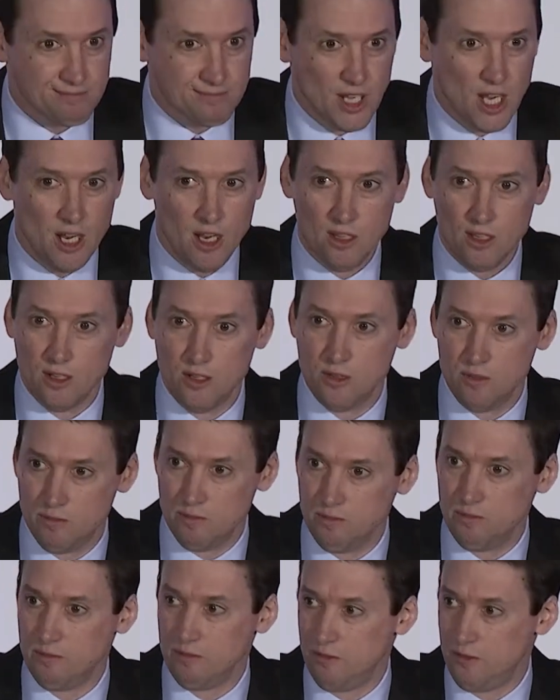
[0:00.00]
hollow,
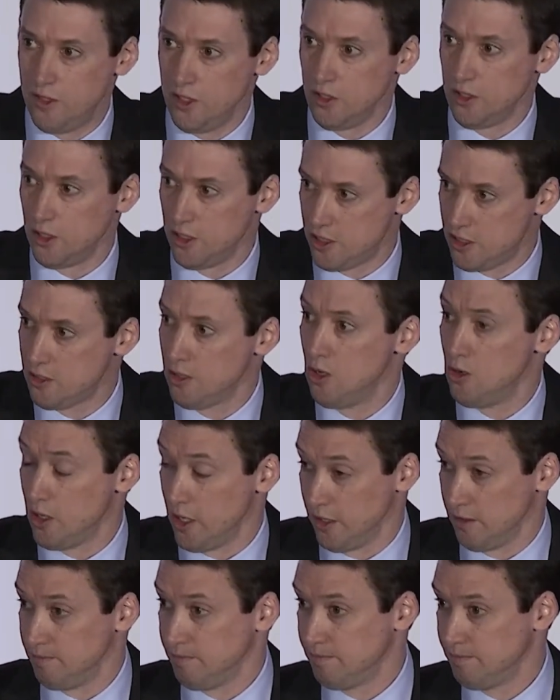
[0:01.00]
feel-good
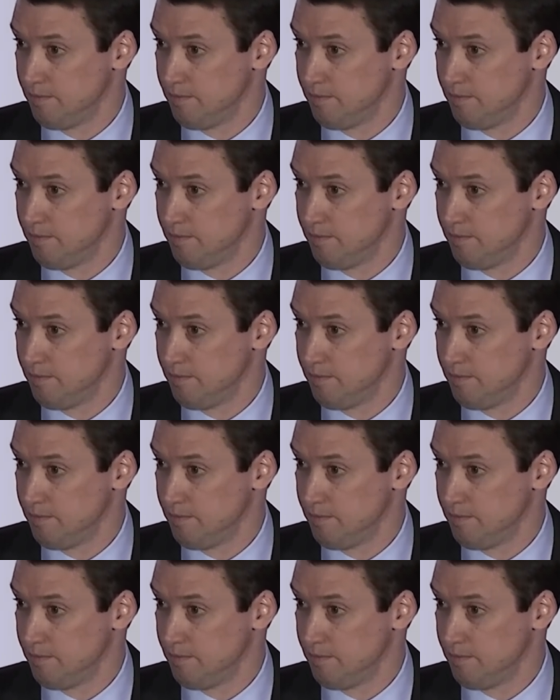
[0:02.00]
slogan,